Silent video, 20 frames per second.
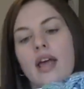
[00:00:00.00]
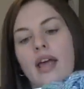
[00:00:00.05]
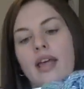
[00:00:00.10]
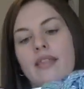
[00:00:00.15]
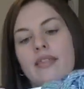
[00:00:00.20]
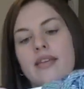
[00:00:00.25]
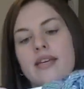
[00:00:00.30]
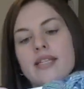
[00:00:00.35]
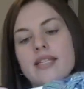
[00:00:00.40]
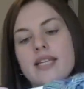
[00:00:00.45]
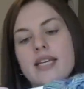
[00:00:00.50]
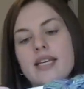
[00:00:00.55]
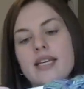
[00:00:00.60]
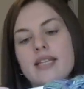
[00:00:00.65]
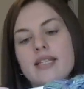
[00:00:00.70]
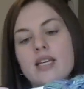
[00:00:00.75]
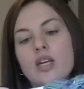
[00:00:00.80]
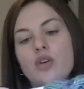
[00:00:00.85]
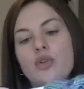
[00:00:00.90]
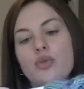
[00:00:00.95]
and this
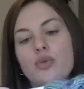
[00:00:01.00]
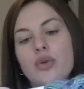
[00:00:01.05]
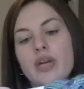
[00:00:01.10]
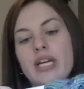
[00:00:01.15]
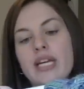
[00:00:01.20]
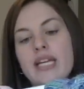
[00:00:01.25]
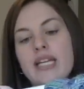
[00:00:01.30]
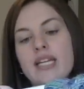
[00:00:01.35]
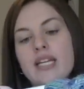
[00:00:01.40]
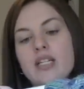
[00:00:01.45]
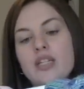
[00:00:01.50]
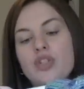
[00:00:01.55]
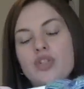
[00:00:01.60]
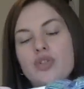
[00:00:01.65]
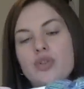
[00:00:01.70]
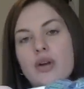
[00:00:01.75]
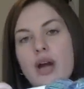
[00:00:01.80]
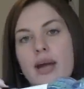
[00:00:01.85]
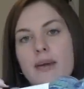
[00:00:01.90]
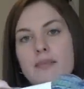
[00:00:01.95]
is green
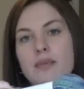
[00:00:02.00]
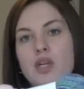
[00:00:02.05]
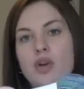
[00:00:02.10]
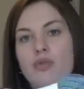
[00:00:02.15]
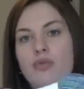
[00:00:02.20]
striped